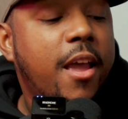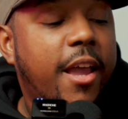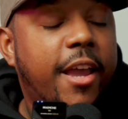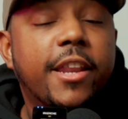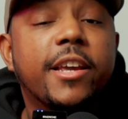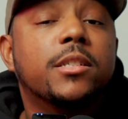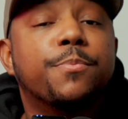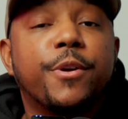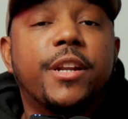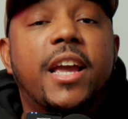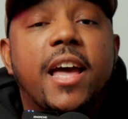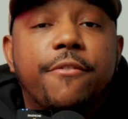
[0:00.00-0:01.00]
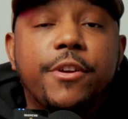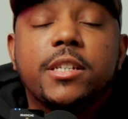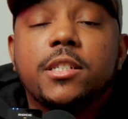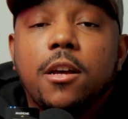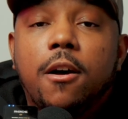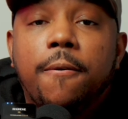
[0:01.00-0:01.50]
It is pretty heavy,
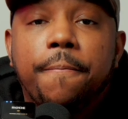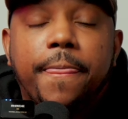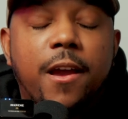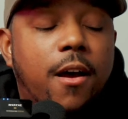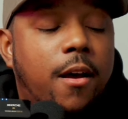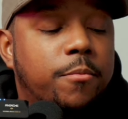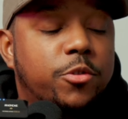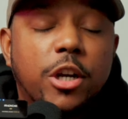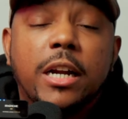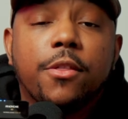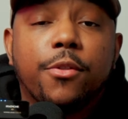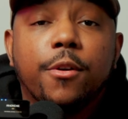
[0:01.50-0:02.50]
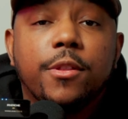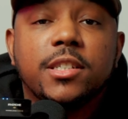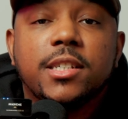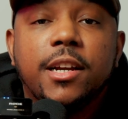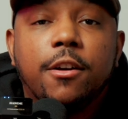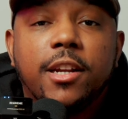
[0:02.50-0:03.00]
so trying to throw this
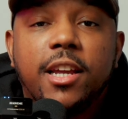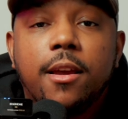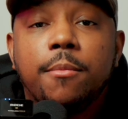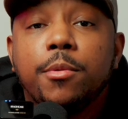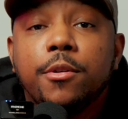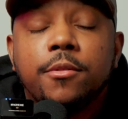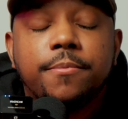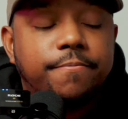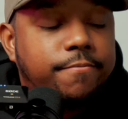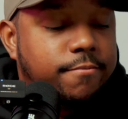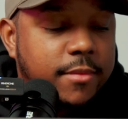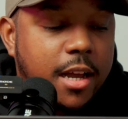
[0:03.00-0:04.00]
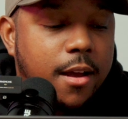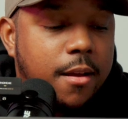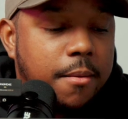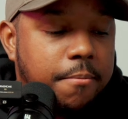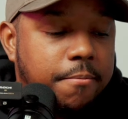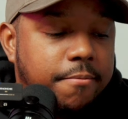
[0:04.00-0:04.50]
thing on a gimbal.
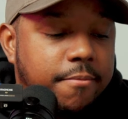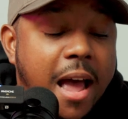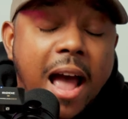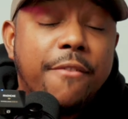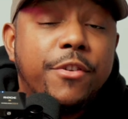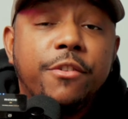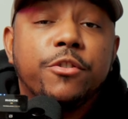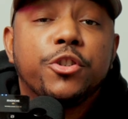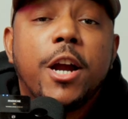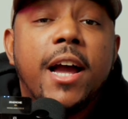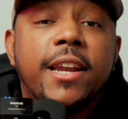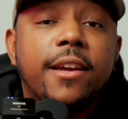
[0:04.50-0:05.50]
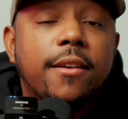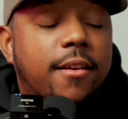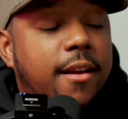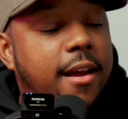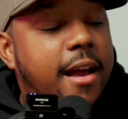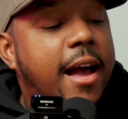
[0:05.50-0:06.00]
I haven't even tried it.
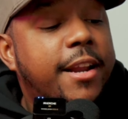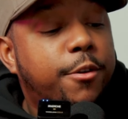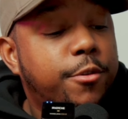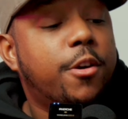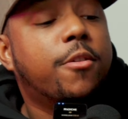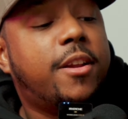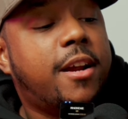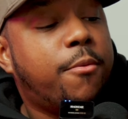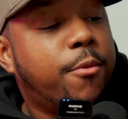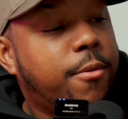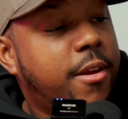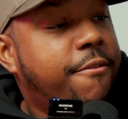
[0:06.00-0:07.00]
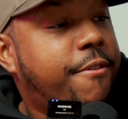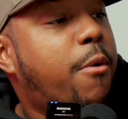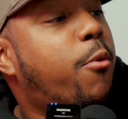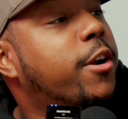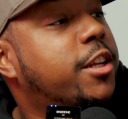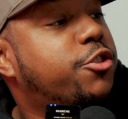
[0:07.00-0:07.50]
I don't know that if I
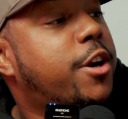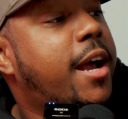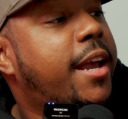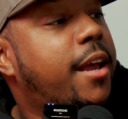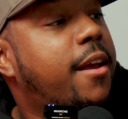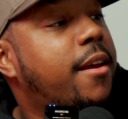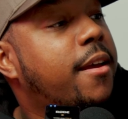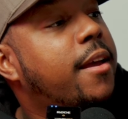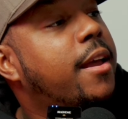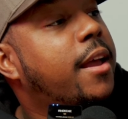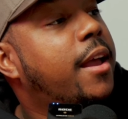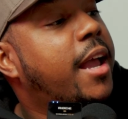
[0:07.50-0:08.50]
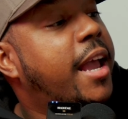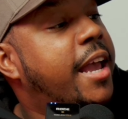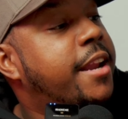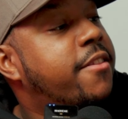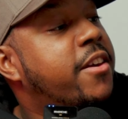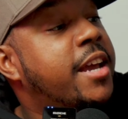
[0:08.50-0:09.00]
want to try it.
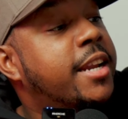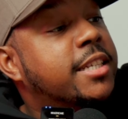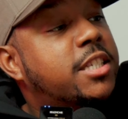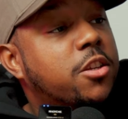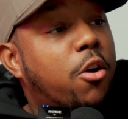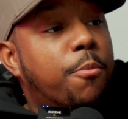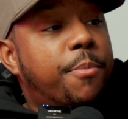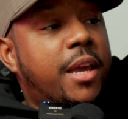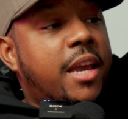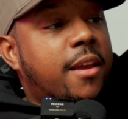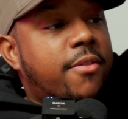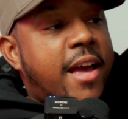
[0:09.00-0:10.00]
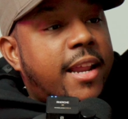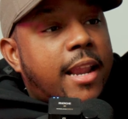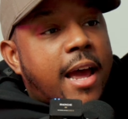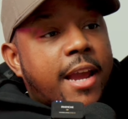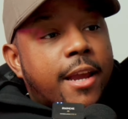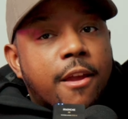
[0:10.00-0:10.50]
And then it's so big that
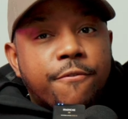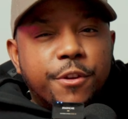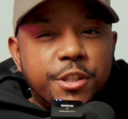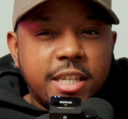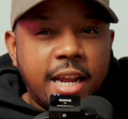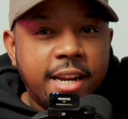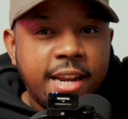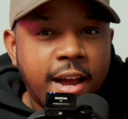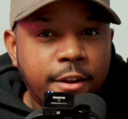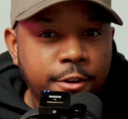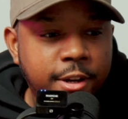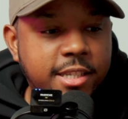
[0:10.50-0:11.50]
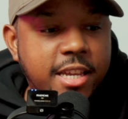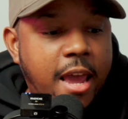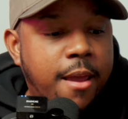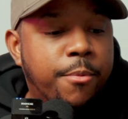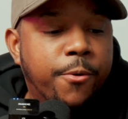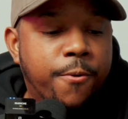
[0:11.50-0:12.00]
like if you set it down on a
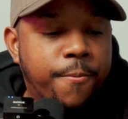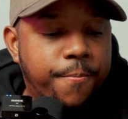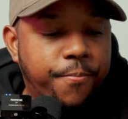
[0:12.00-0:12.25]
table,